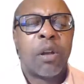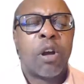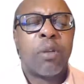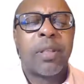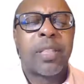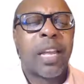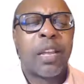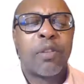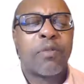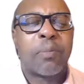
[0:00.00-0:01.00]
Lord, we
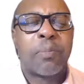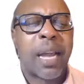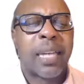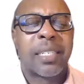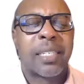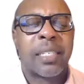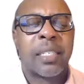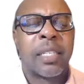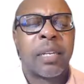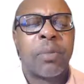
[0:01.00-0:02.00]
thank you for
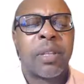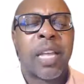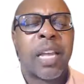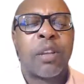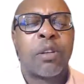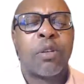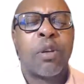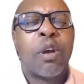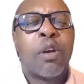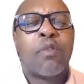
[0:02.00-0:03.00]
pastors and we thank
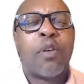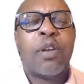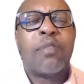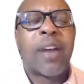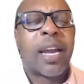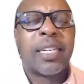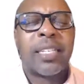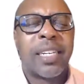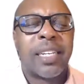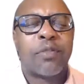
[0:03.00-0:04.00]
you for
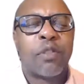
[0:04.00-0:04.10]
evangelists,